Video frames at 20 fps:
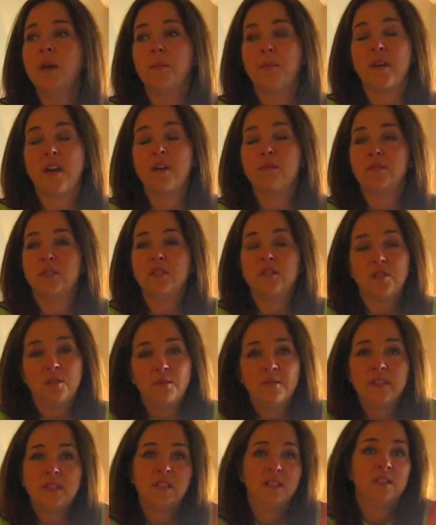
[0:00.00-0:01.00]
But I was
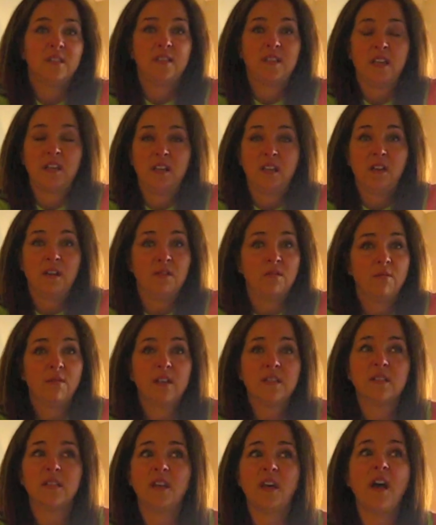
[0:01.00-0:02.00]
too busy just taking care of the
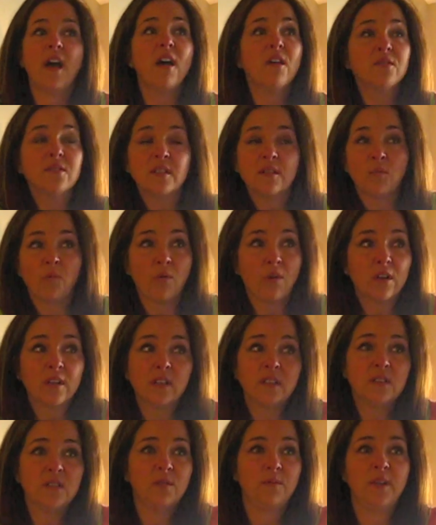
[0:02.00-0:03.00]
rest of the house and
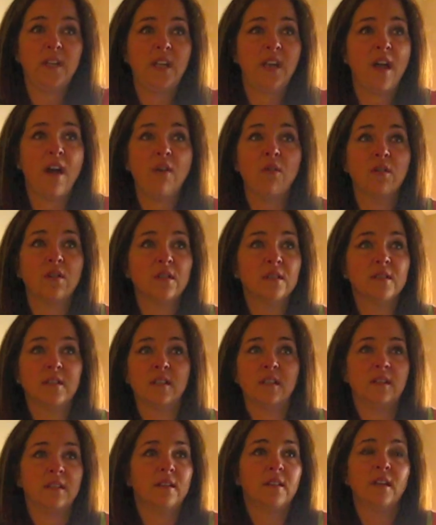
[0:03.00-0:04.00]
working too many hours.
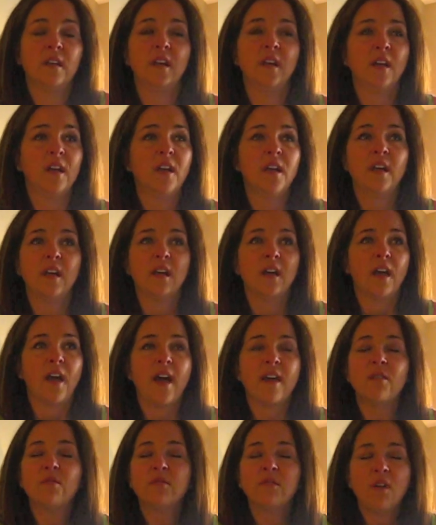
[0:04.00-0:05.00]
And
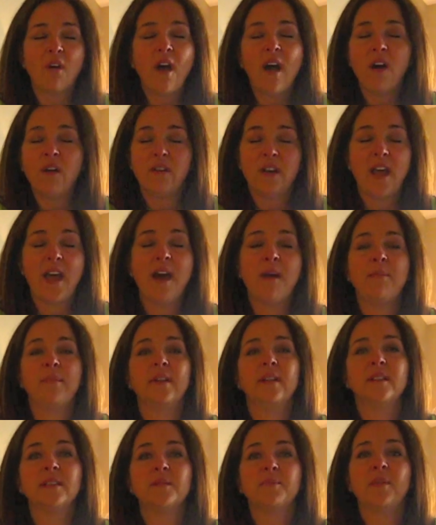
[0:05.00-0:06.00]
I don't know how it
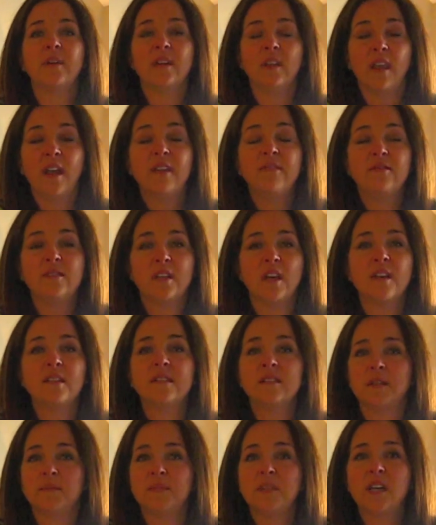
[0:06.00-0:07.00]
happens, but life does
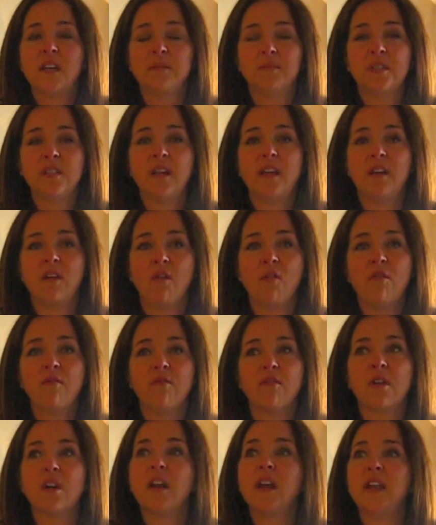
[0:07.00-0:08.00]
sometimes take
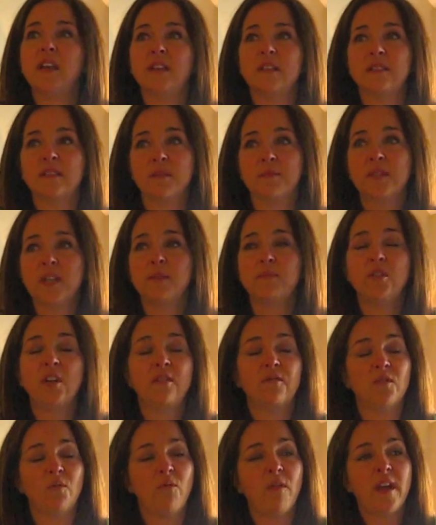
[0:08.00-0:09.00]
over, and sometimes
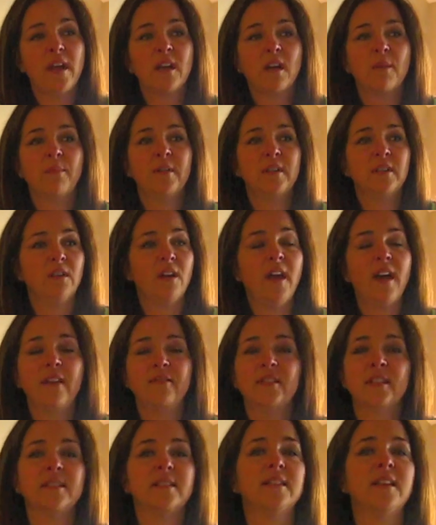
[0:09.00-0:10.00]
you have to wait and you
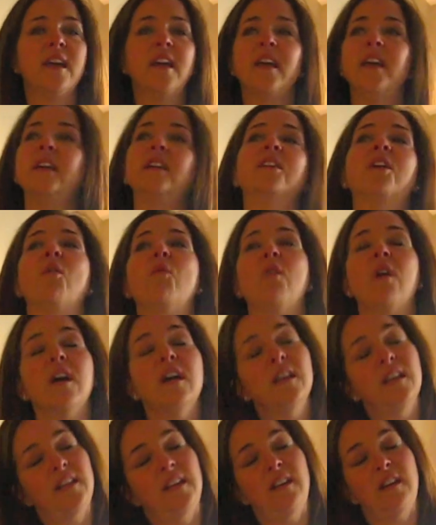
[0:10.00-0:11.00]
have to say, you know
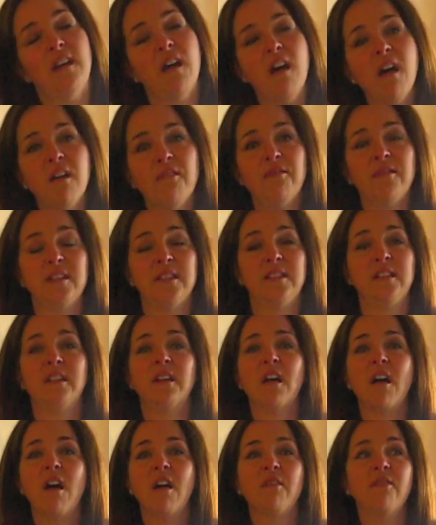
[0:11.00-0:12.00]
what, enough is
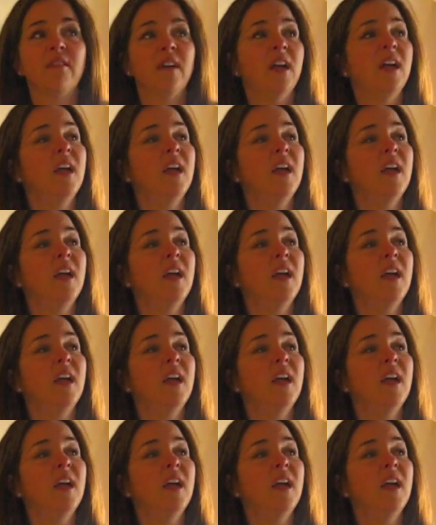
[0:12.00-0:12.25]
enough.